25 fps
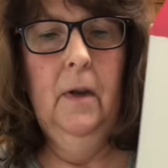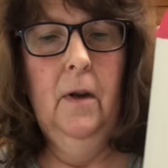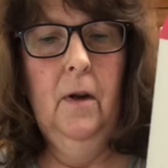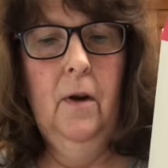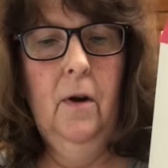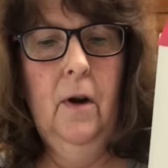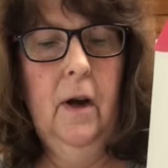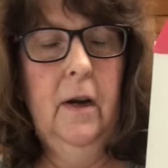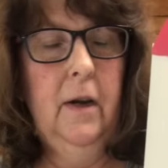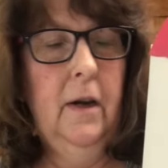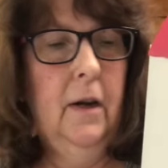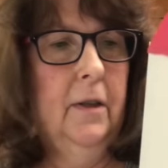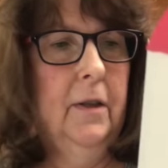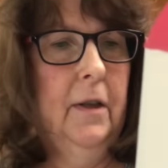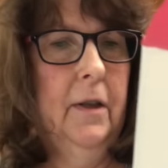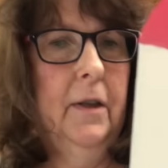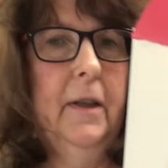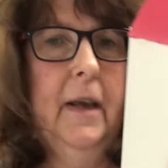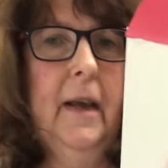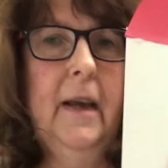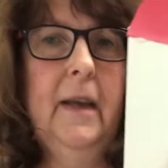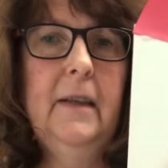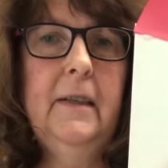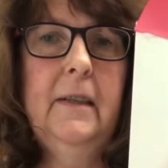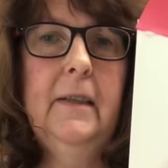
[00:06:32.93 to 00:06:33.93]
All right, now the
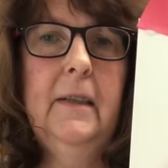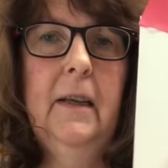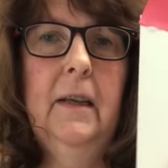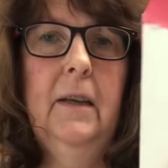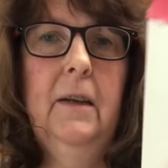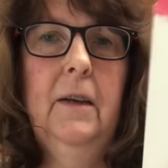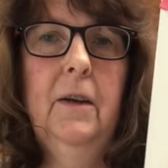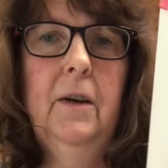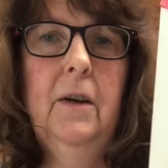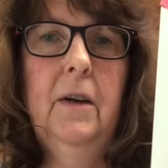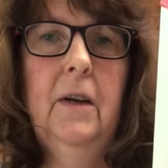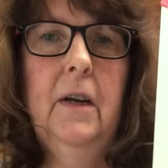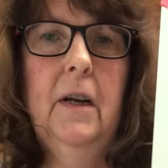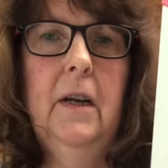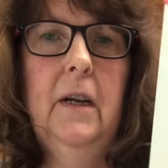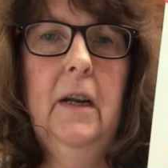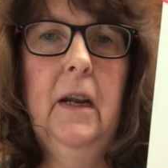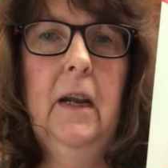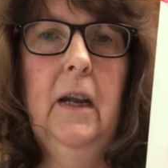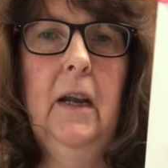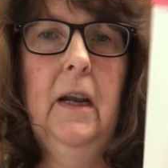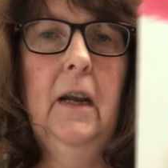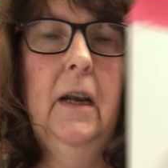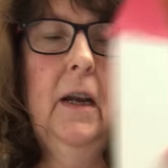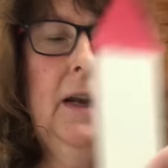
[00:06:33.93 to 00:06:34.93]
last thing you're going to
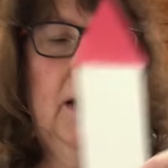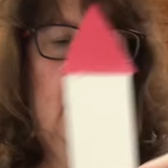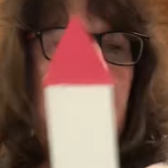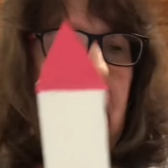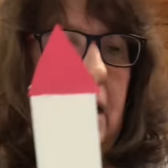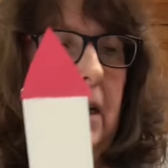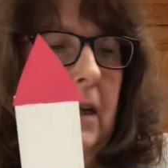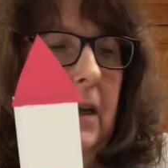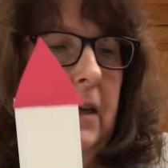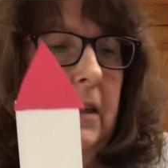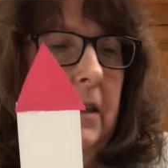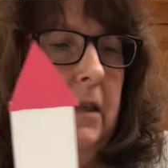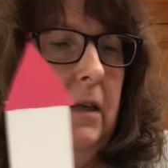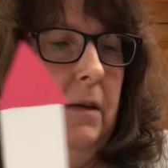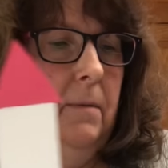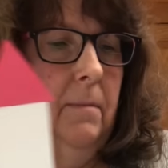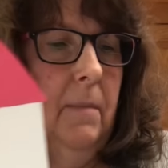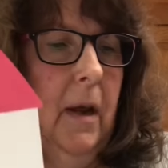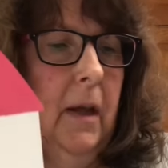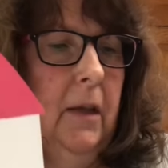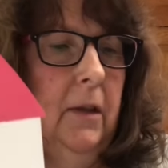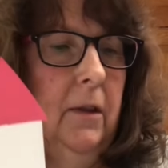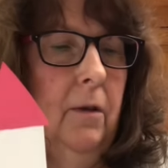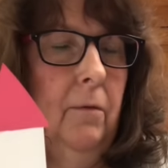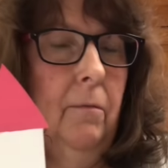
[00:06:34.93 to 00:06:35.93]
need to
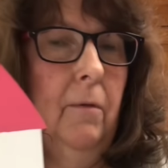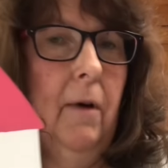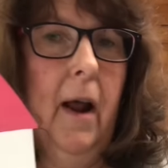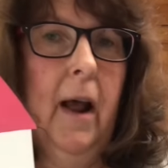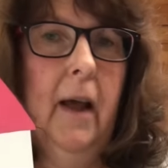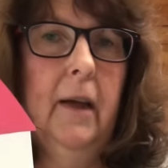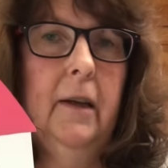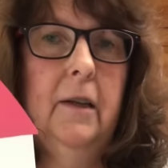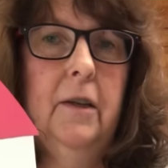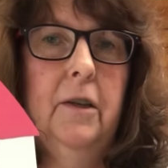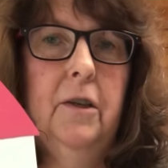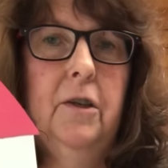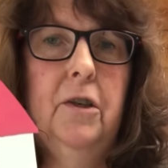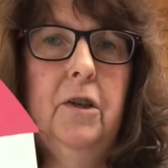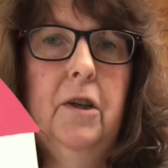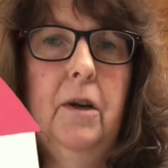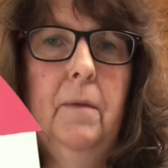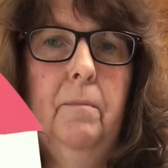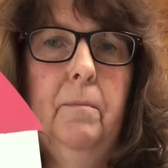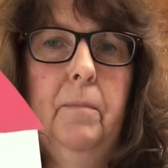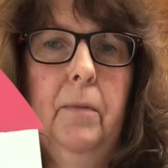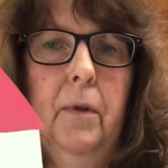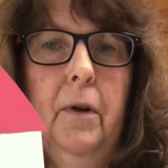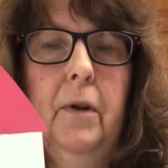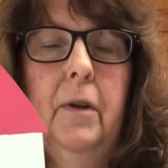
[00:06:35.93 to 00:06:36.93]
make the rocket
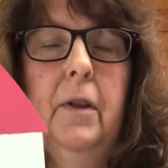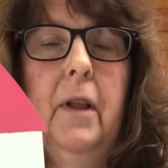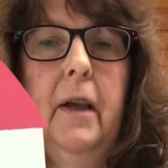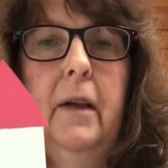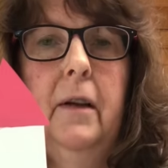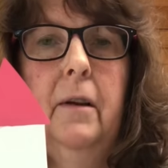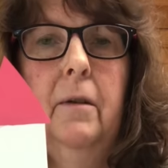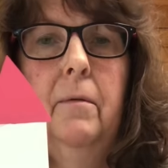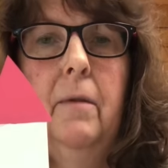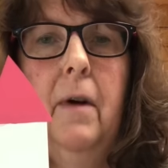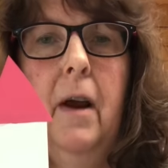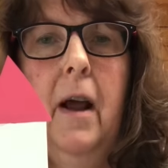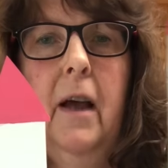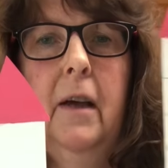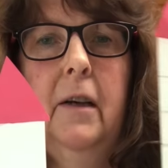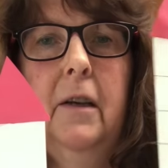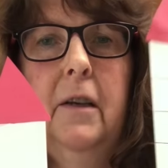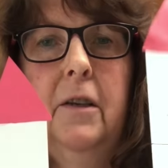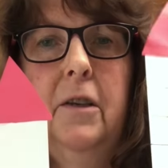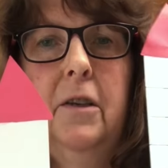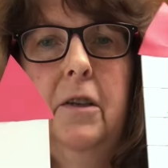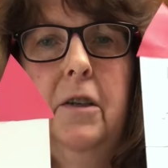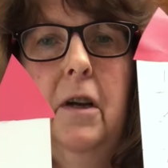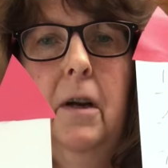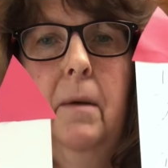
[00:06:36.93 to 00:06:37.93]
ship look like a
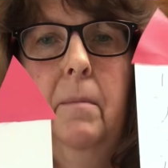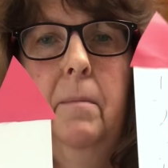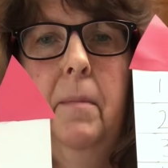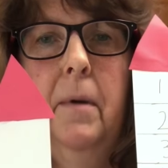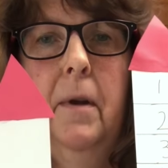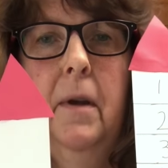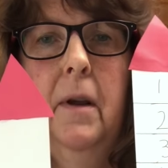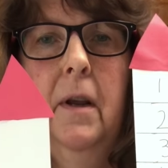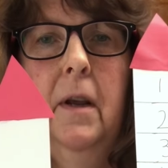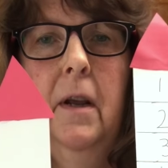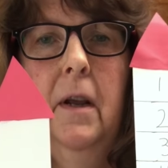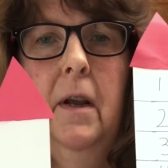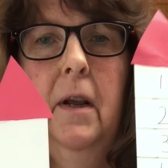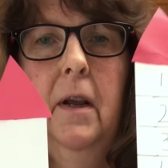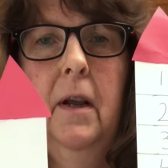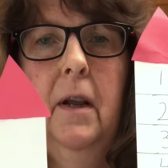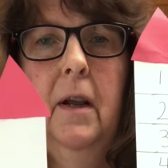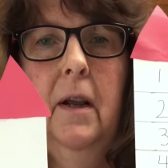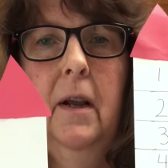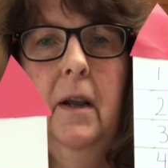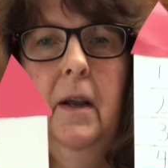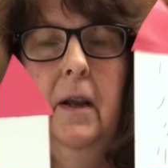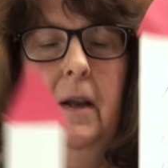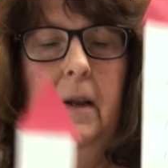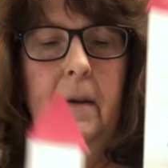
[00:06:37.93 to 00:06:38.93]
rocket ship,
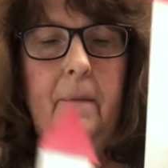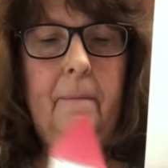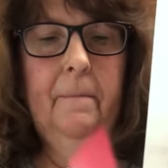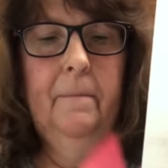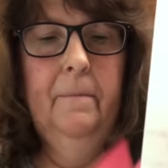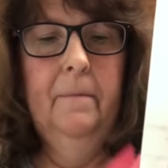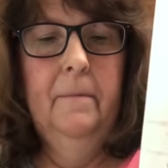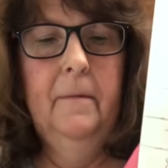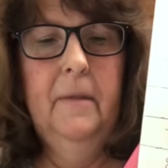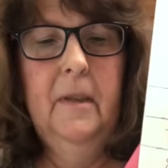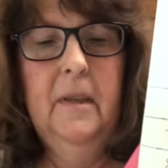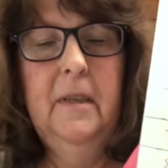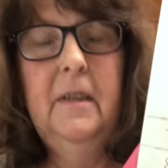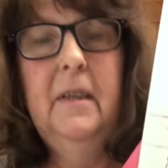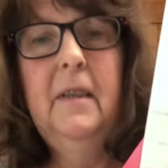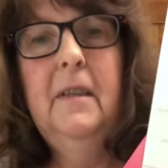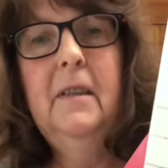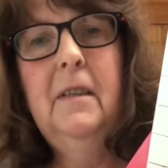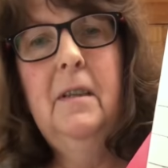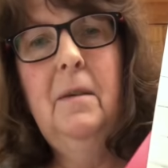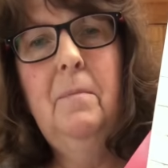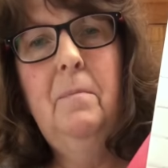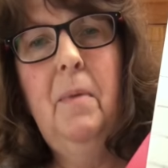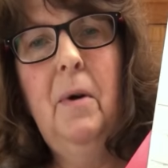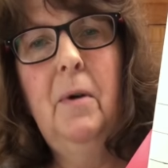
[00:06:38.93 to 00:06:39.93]
this
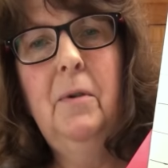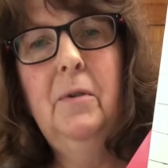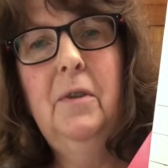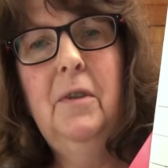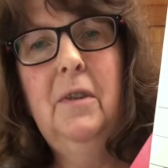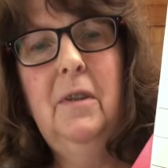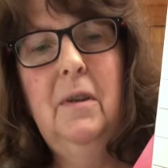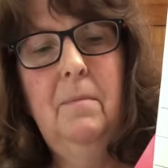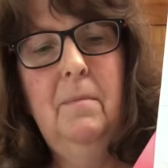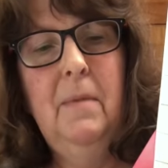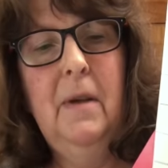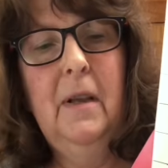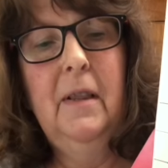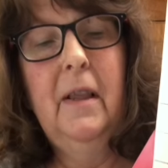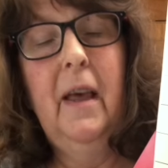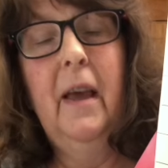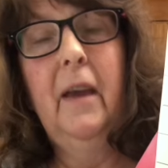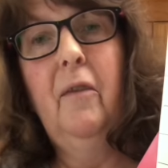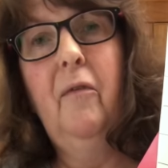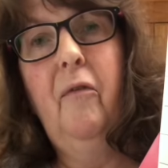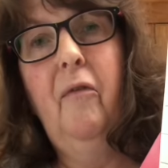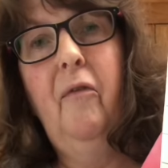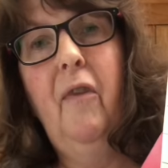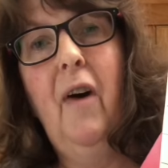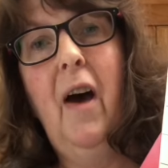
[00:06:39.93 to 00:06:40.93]
is supposed to be
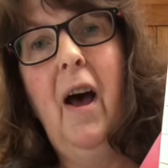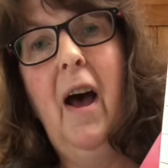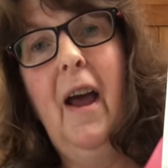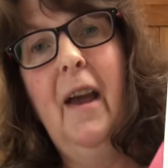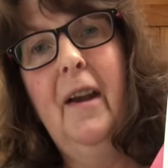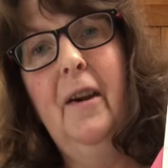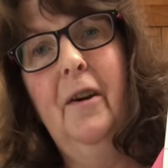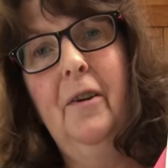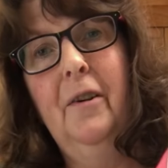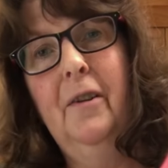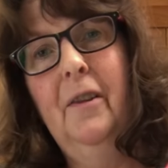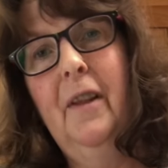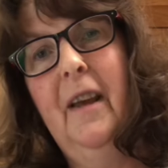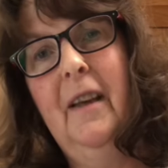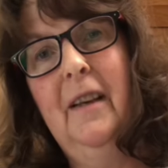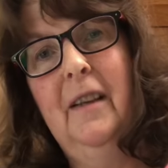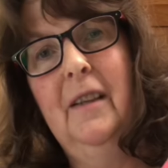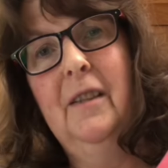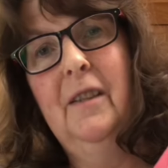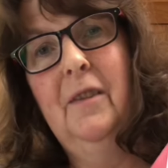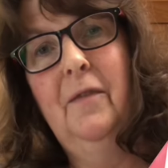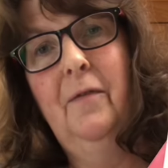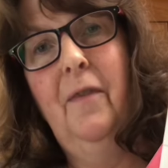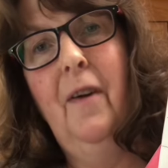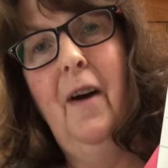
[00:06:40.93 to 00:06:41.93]
like fire, like
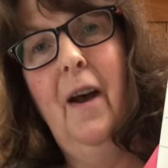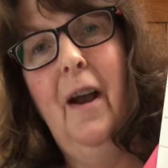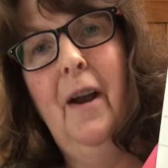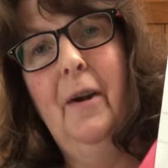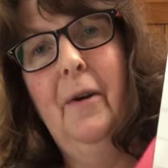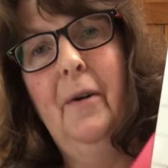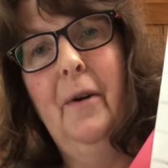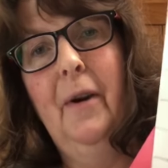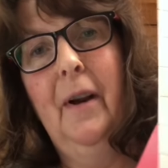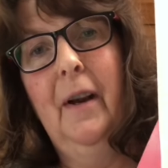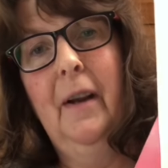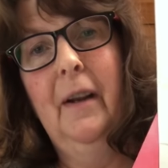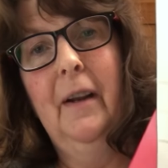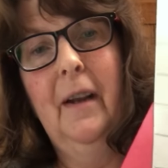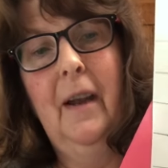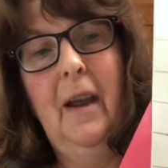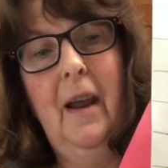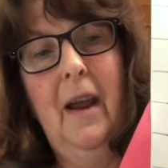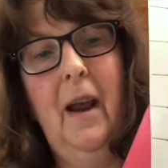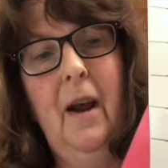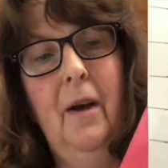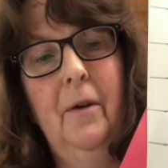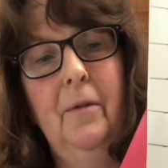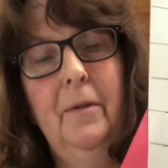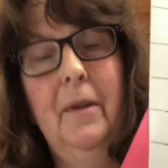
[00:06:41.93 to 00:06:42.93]
it's firing
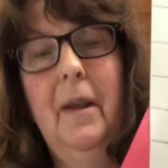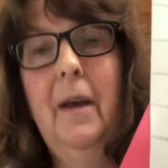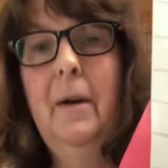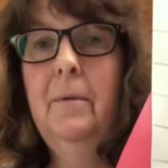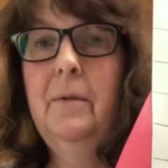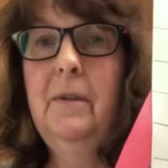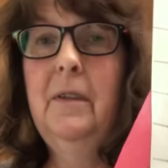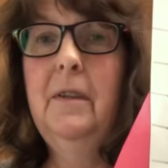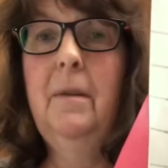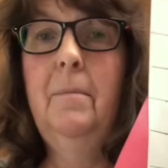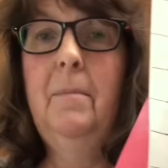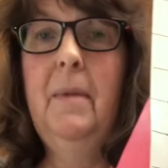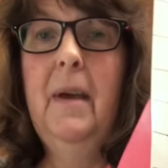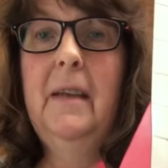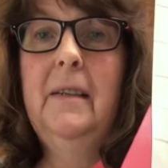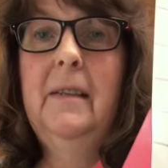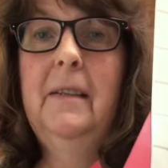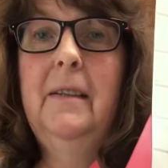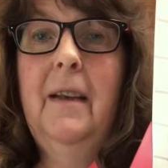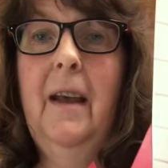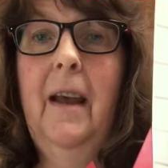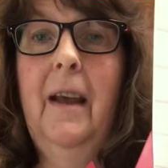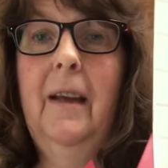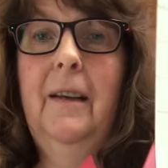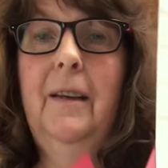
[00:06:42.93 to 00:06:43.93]
out. And that was the
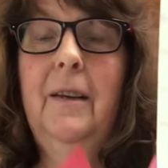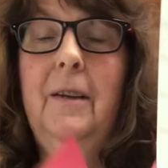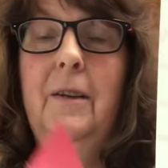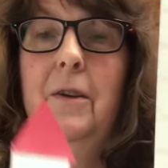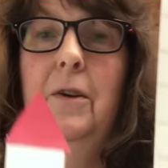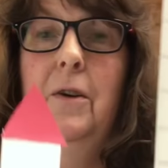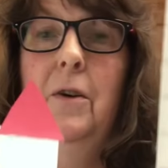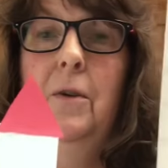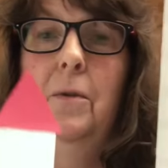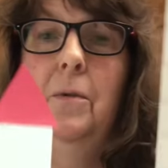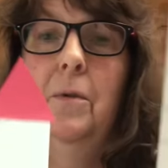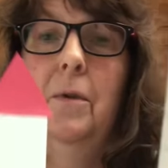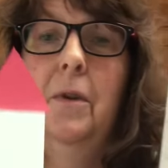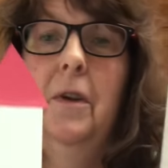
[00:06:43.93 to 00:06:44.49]
best I can do.